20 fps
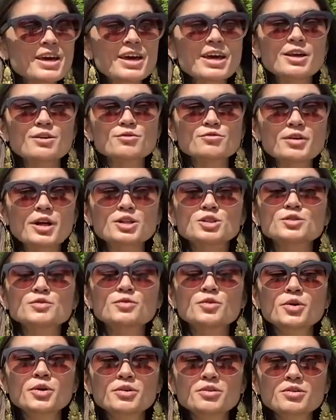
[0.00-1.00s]
In French
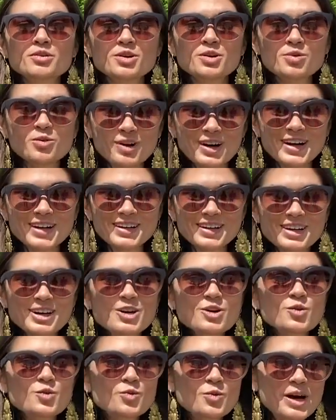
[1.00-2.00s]
431,
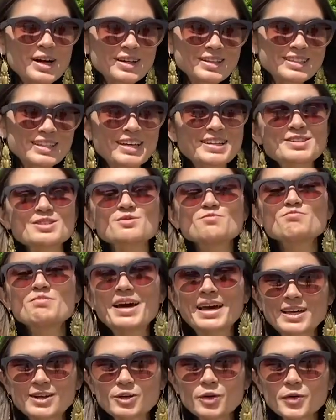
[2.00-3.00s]
well done to
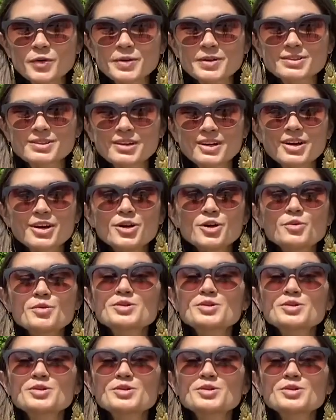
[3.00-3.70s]
Megan Holder,